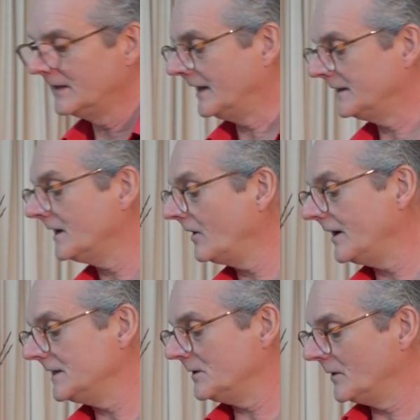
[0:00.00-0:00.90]
and no
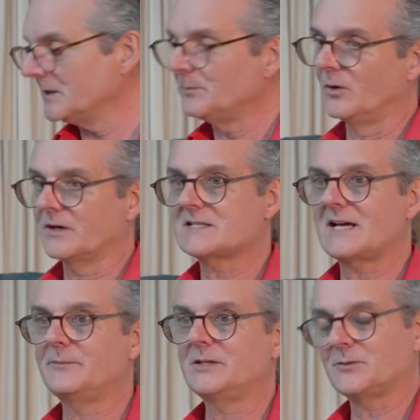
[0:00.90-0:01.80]
idea where the borders
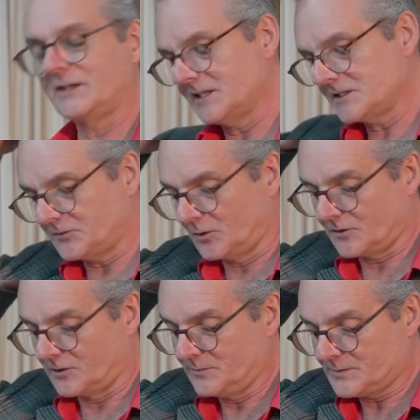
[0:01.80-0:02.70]
are between these four
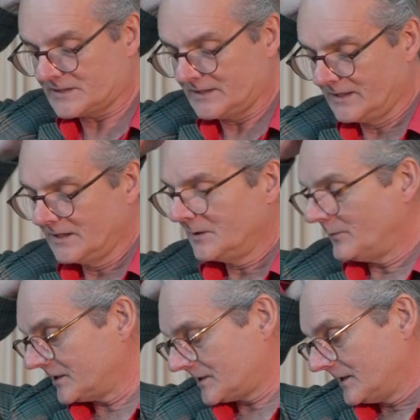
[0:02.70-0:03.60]
groups,
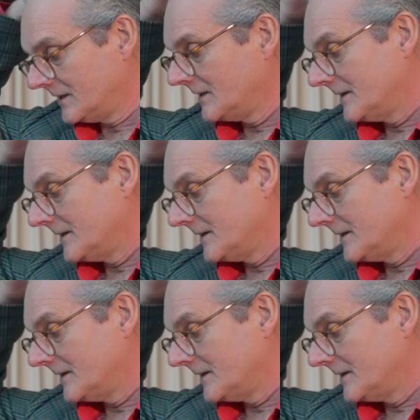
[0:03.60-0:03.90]
but